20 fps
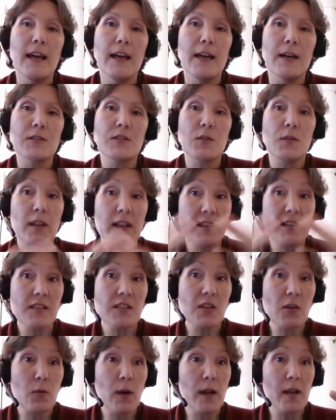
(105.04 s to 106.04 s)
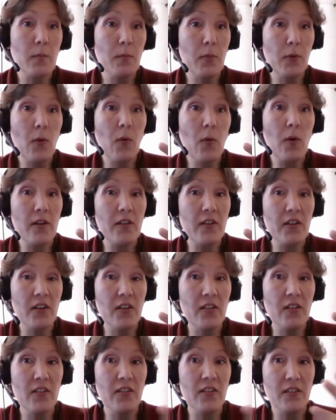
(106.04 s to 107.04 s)
So that is a quite broad
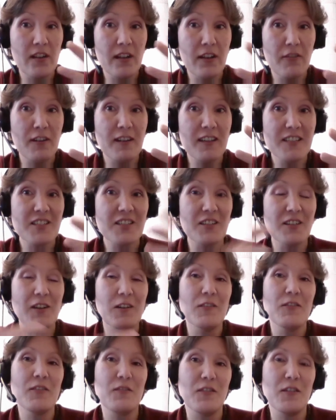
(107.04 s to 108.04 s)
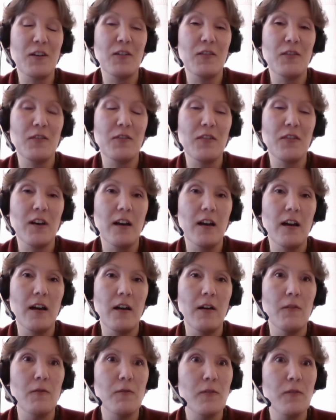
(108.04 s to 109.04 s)
definition of
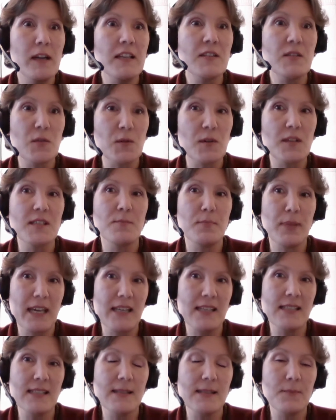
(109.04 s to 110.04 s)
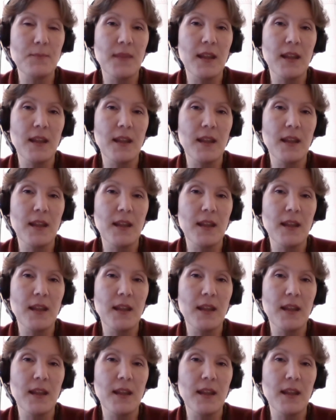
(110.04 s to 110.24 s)
resource base.